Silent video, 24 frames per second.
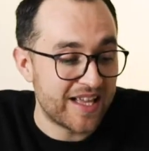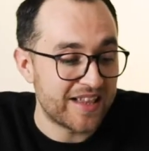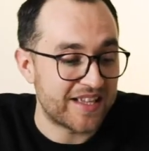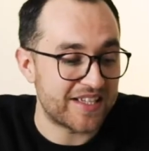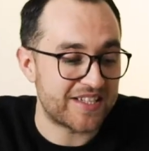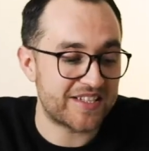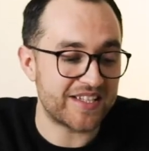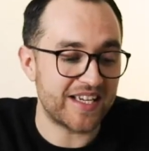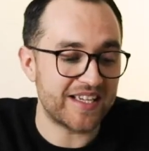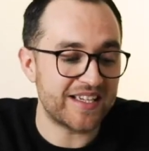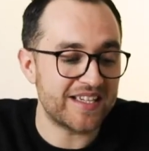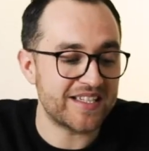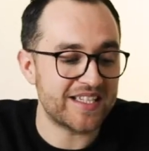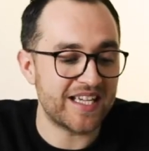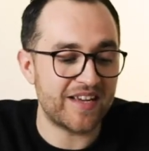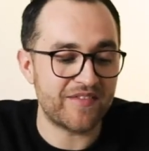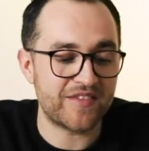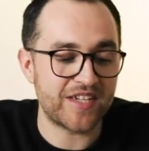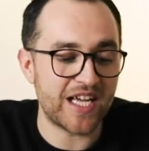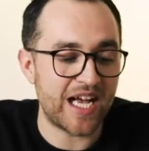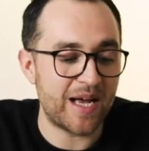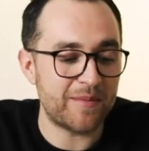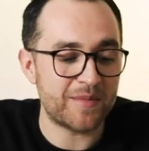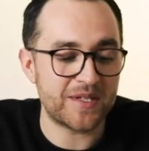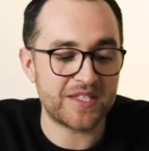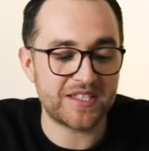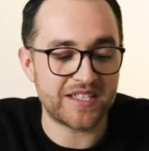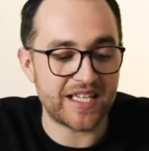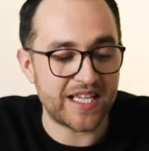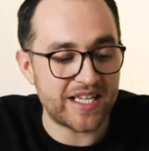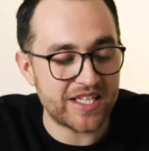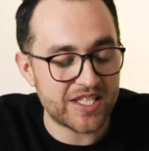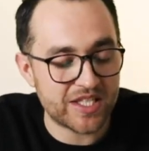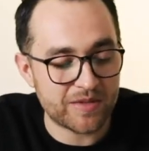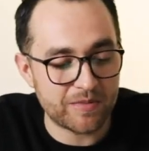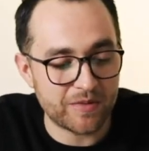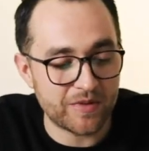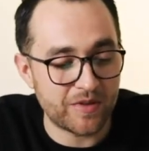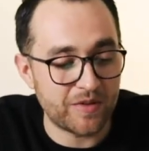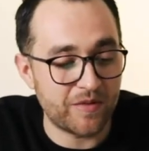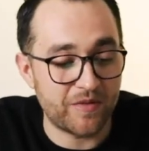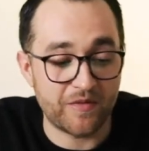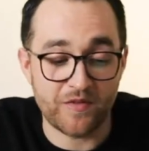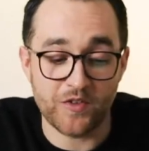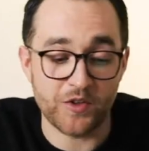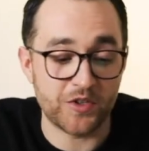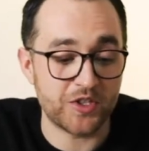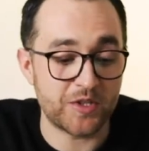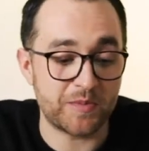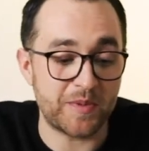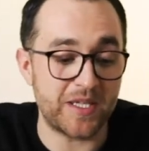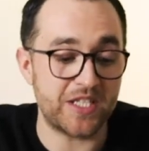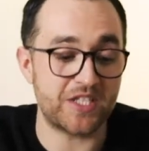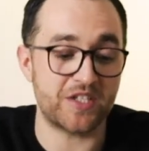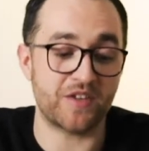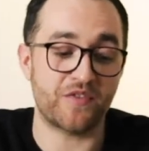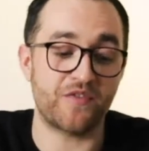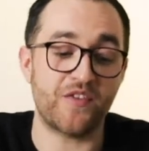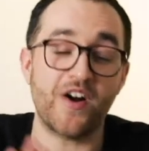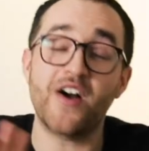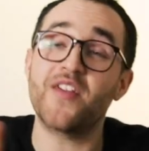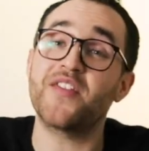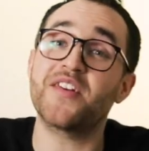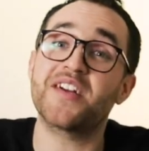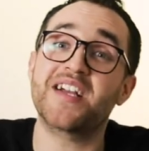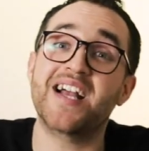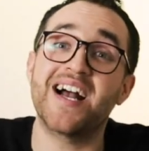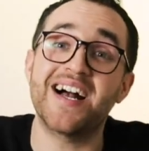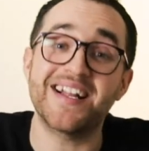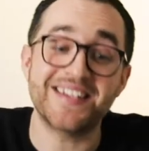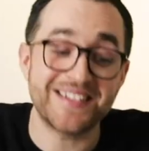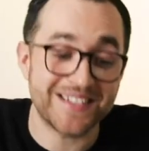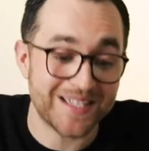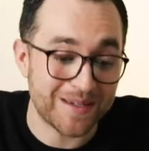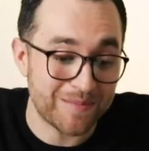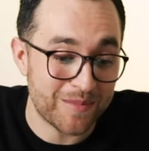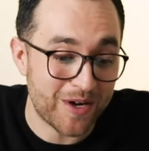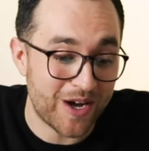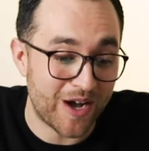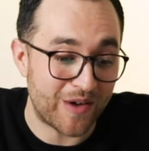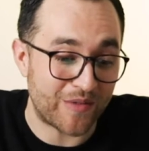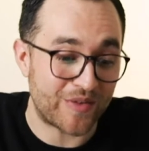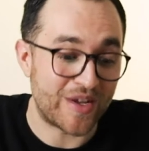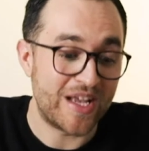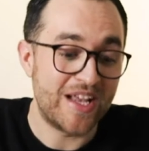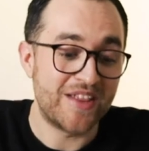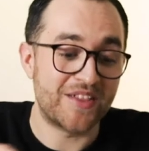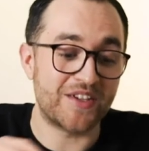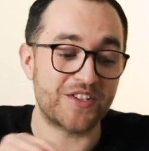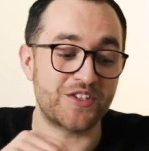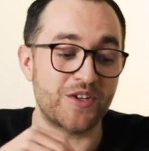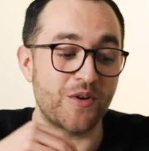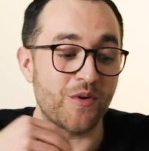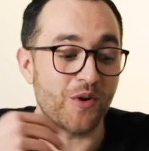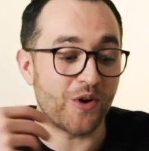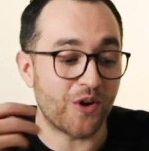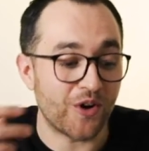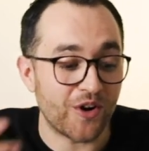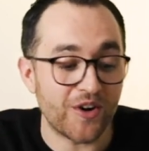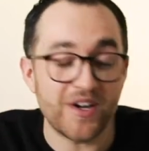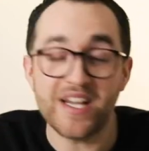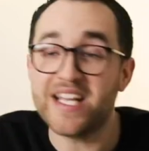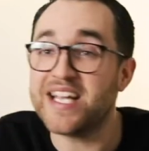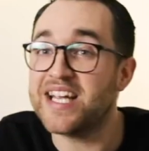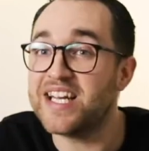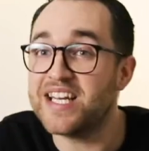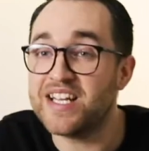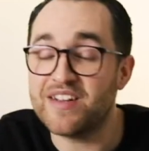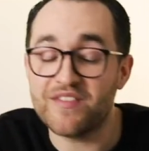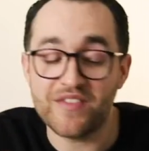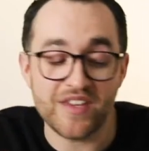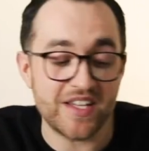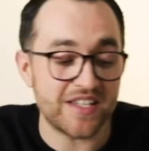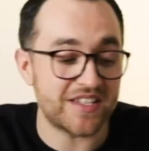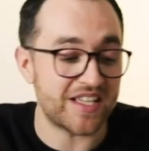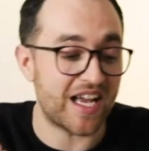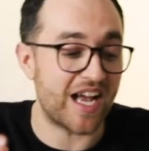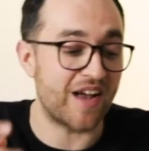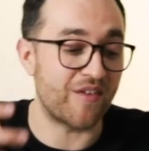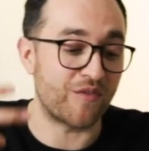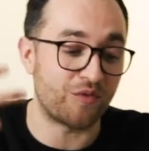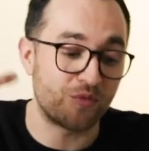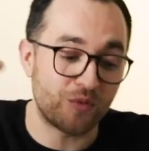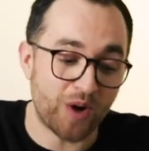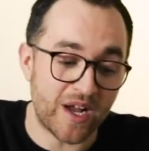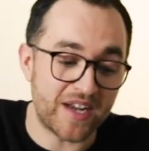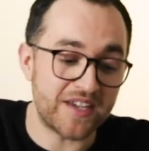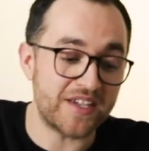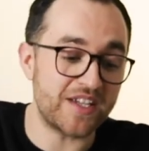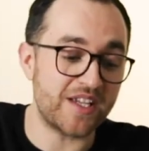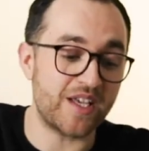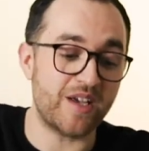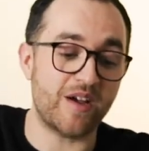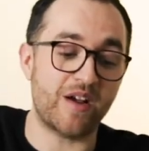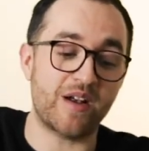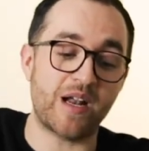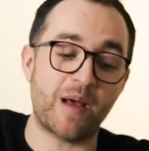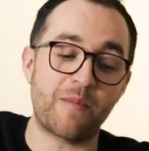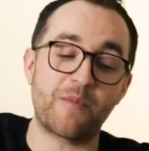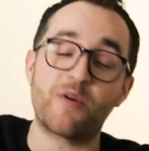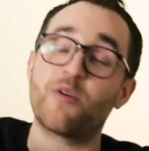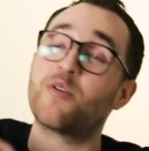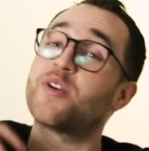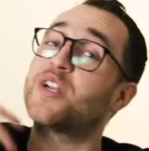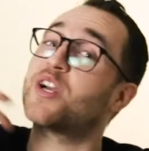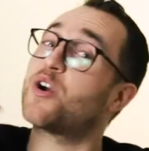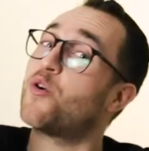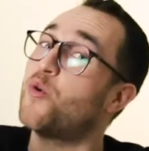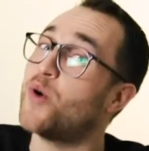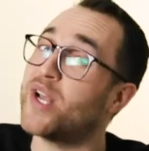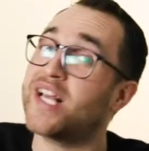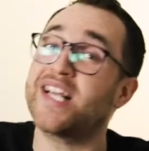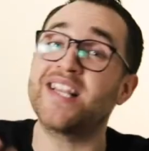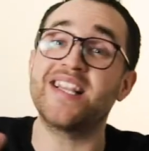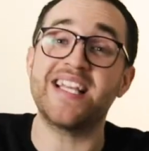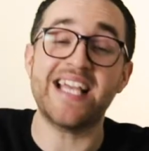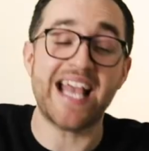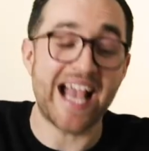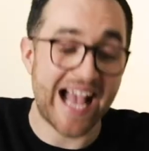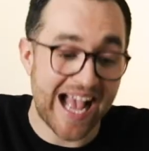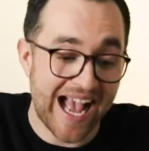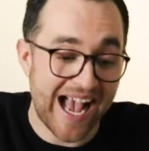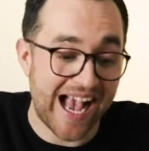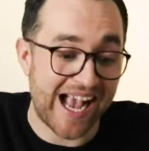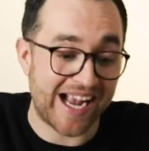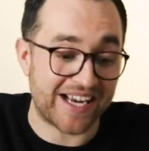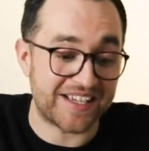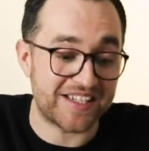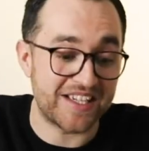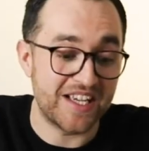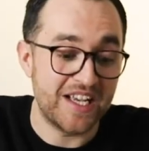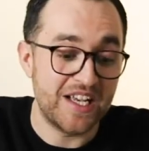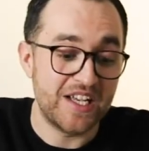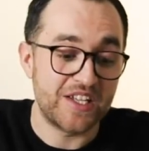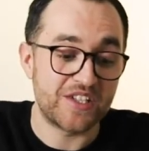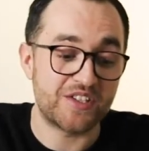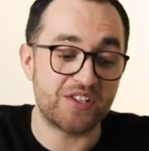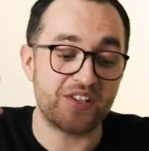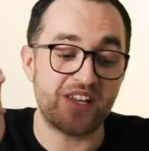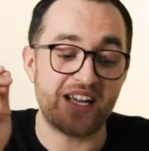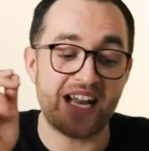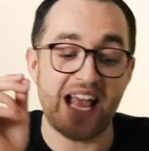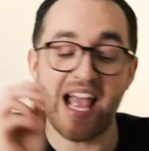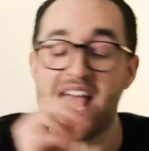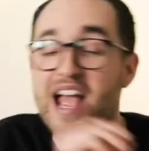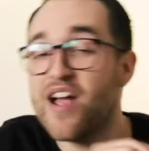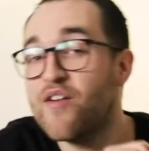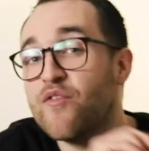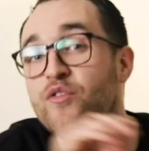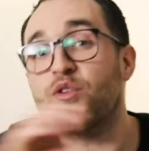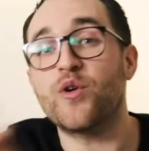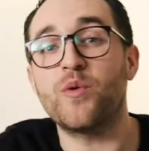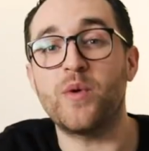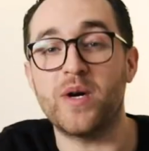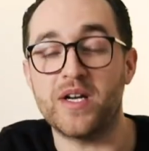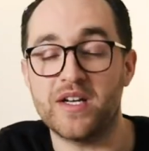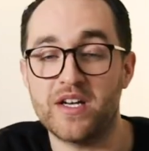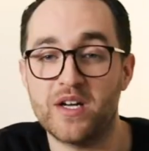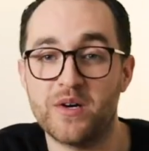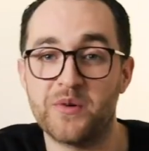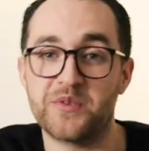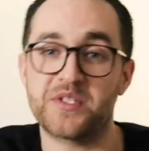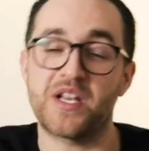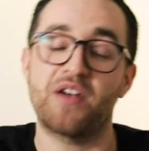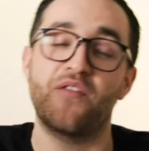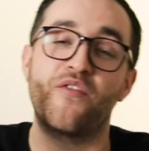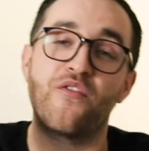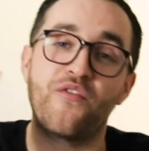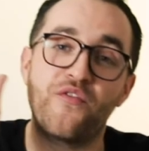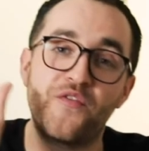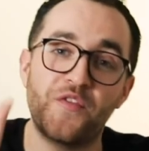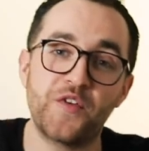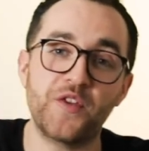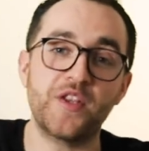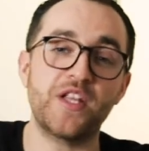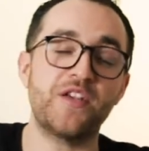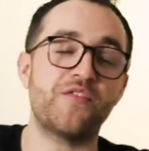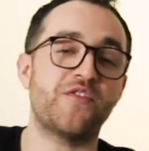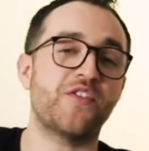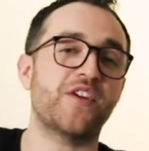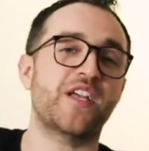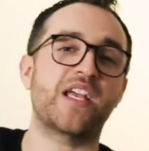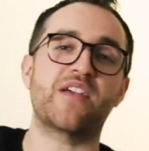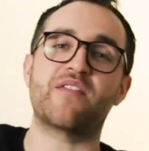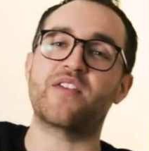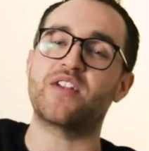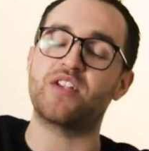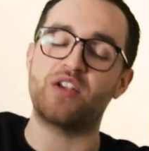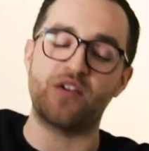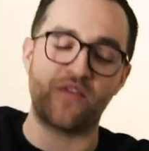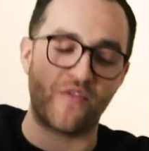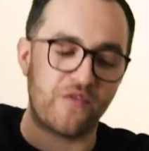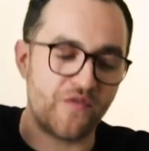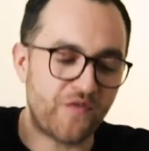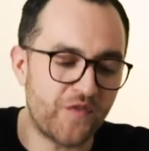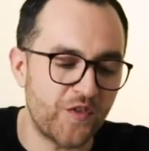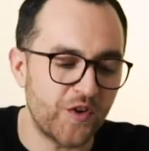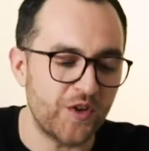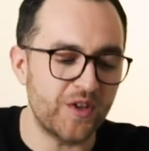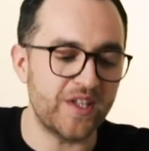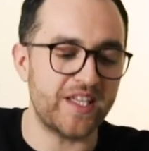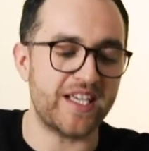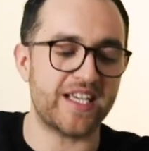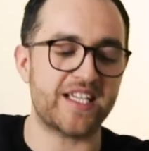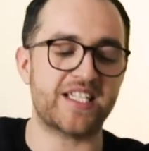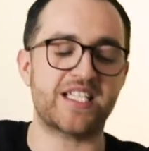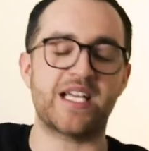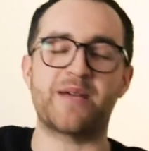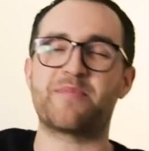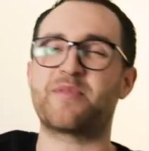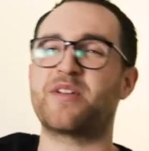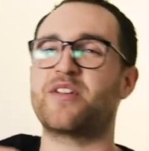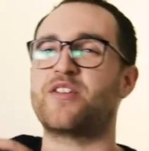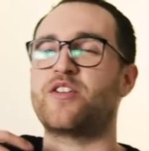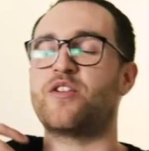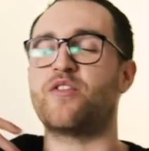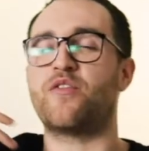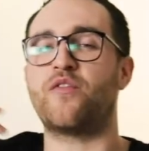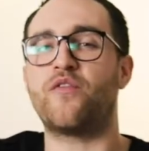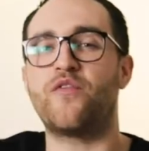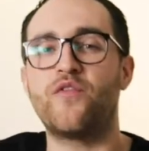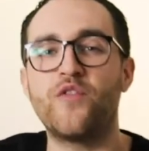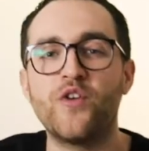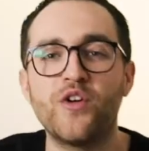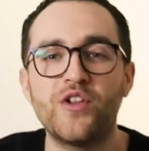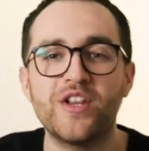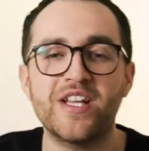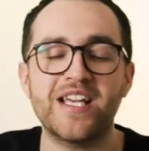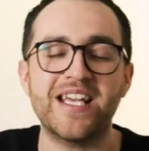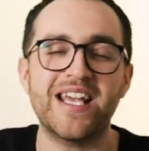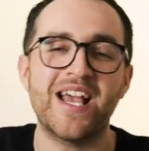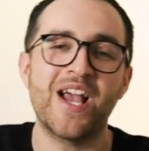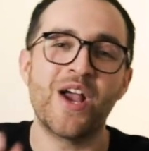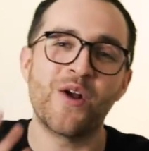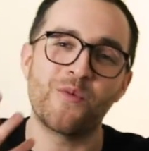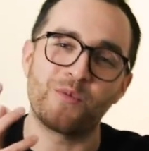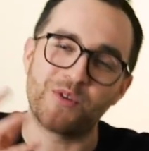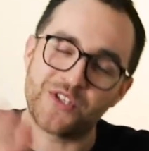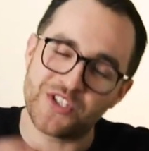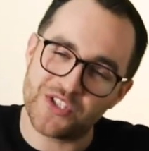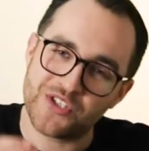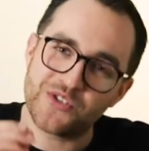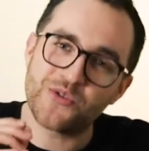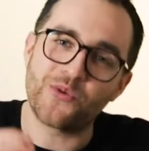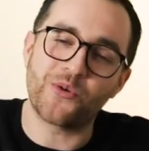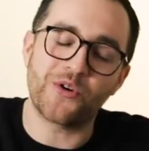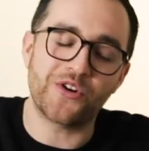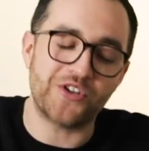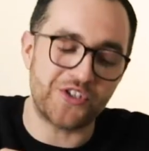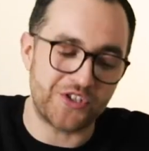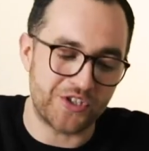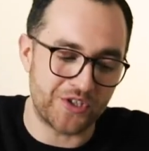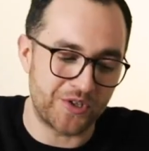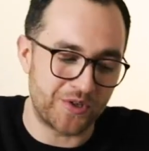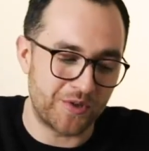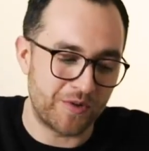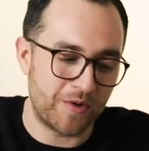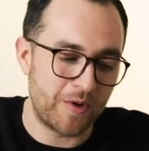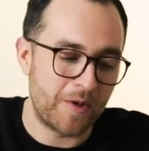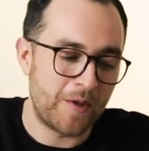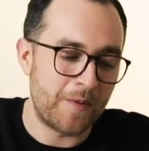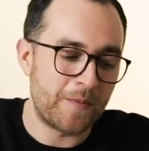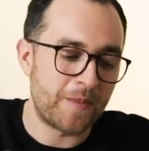The son doesn't have time to say his full, full speech. The father cuts him off. There's no earning any of this. I've run to you and I'm going to quickly act so that everyone knows I've fully forgiven you, fully accepted you, fully restored you.